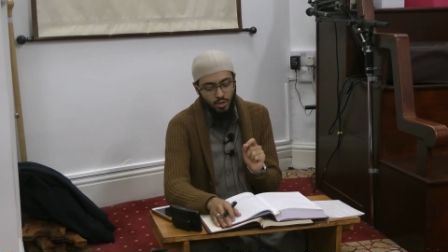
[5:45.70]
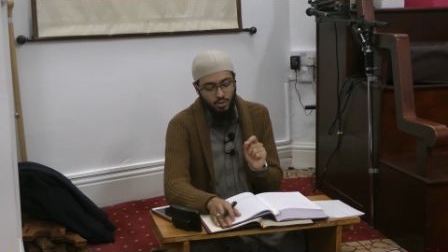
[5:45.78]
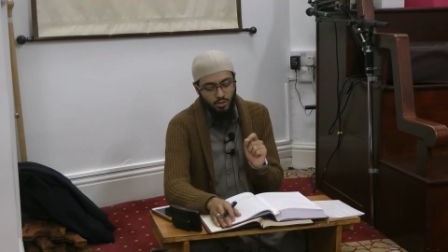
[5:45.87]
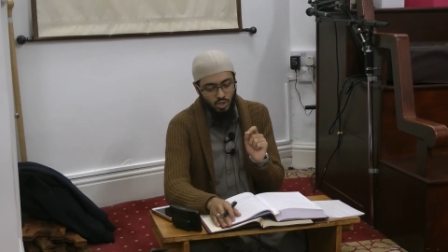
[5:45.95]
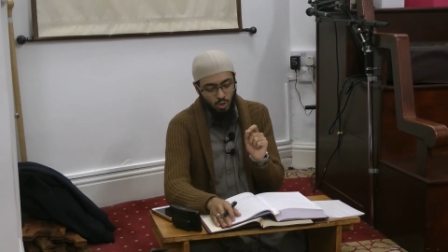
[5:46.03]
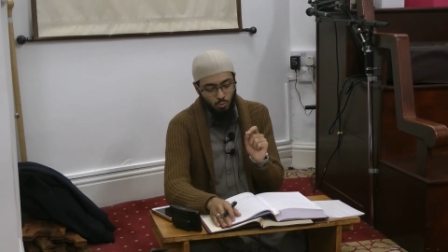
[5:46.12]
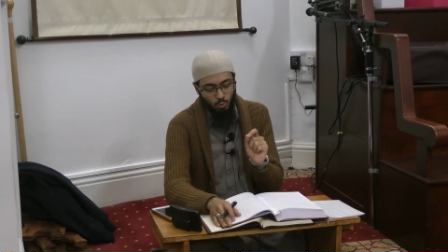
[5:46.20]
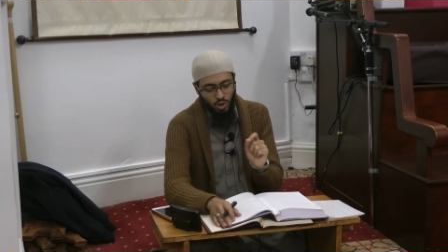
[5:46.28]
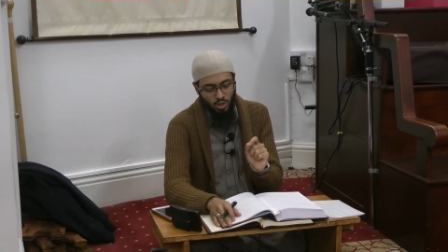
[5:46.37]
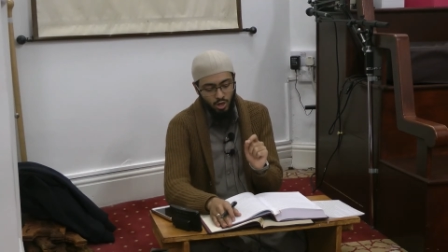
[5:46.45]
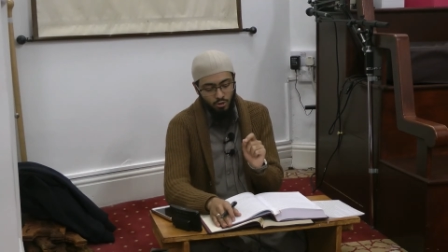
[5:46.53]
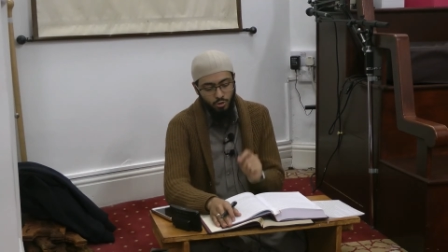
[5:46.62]
so
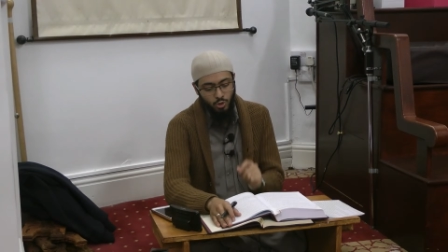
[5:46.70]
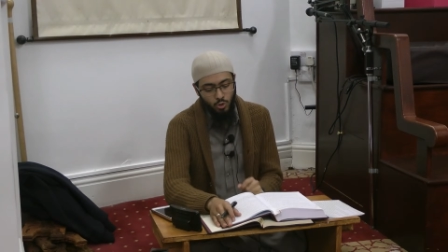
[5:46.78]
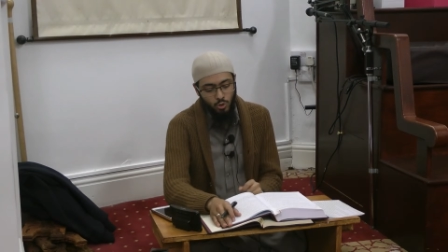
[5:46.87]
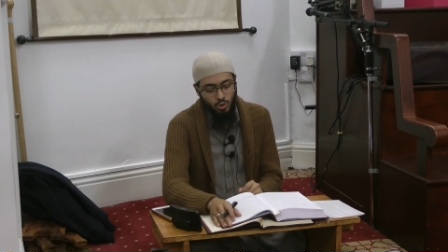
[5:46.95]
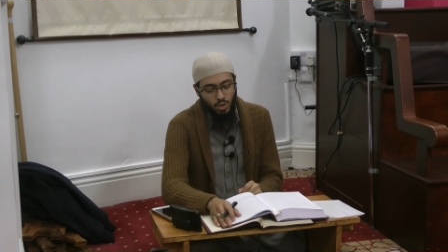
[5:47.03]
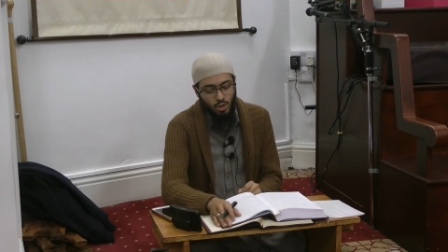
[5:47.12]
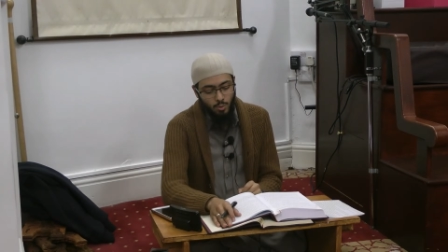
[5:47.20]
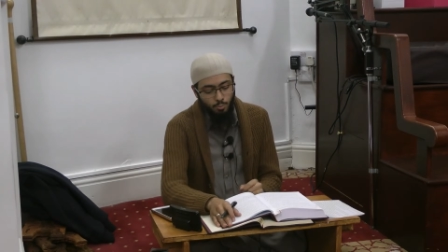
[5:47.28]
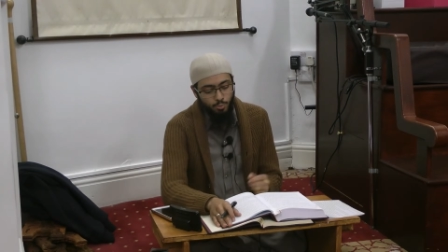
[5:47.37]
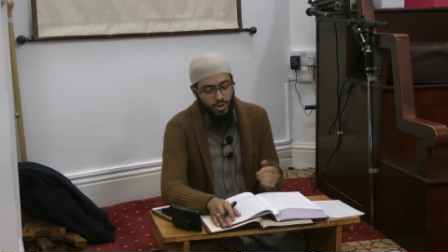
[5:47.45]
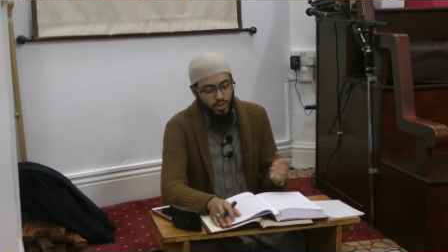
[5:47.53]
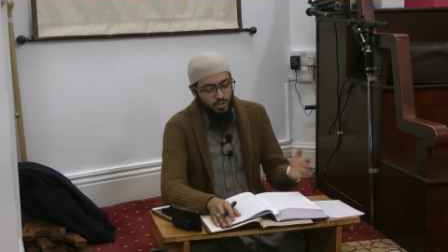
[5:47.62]
one of you
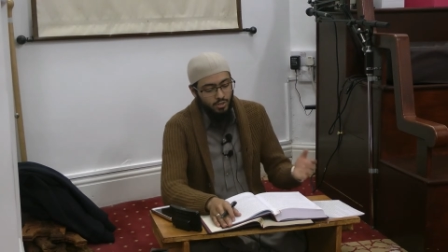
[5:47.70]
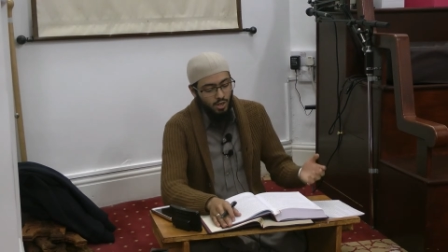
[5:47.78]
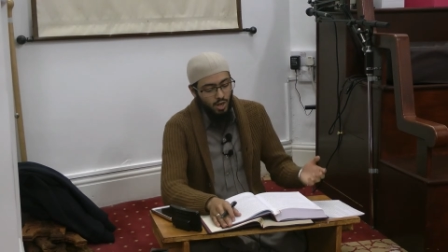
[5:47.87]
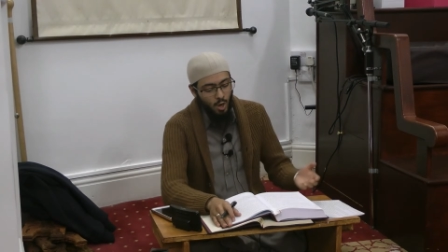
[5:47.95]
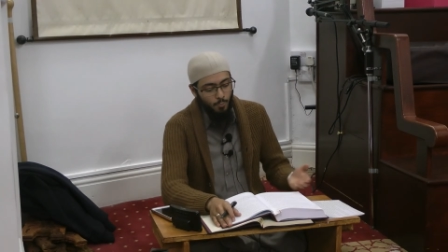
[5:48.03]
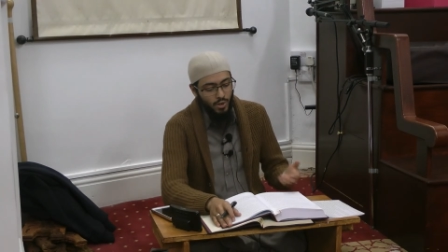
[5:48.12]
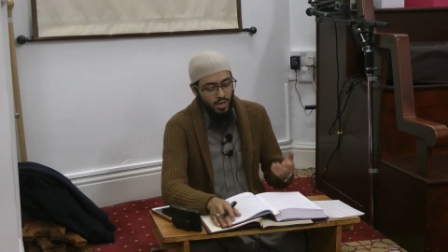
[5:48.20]
brings up